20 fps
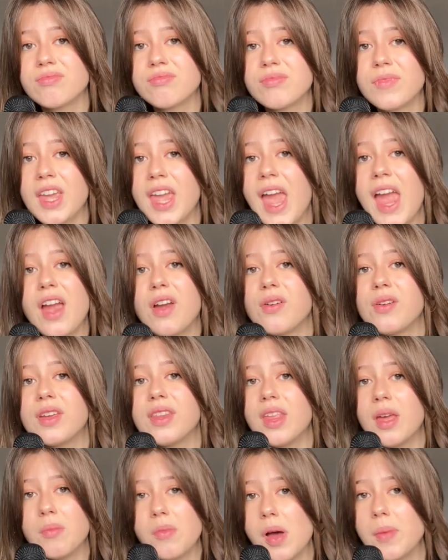carry
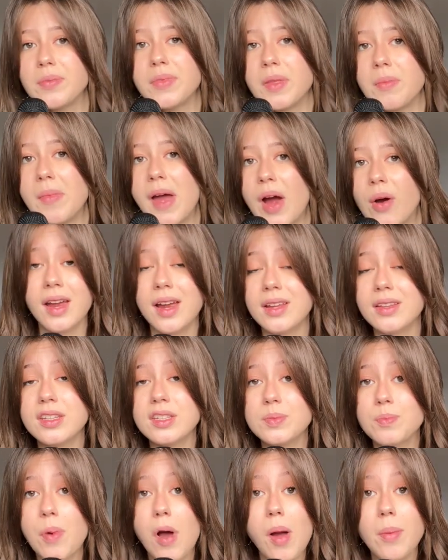them up the mountain. And
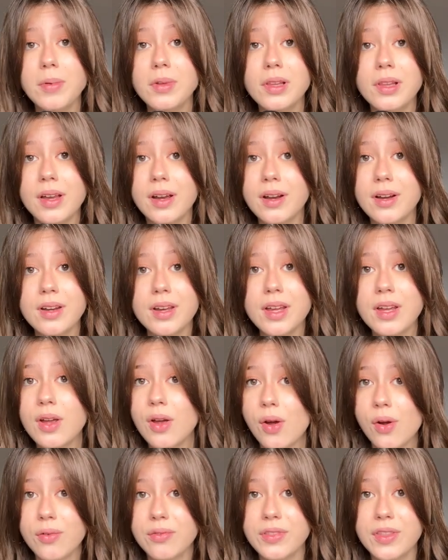this popularity
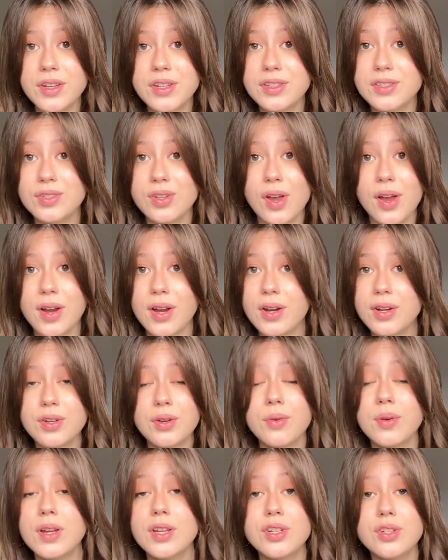of the desire
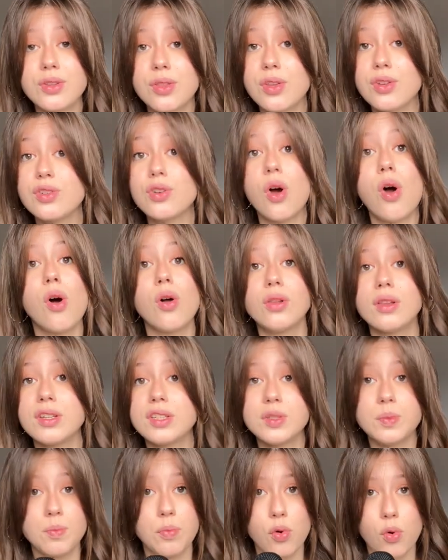to reach the
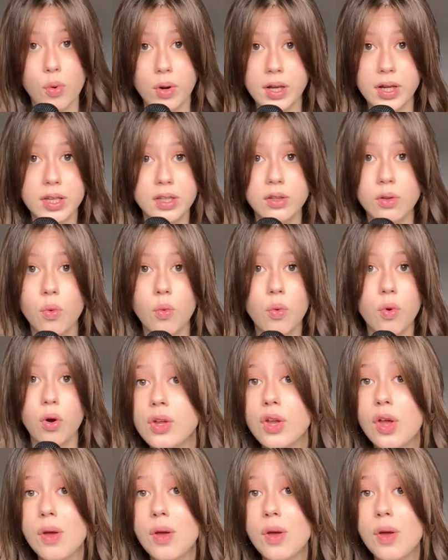tallest point in the world,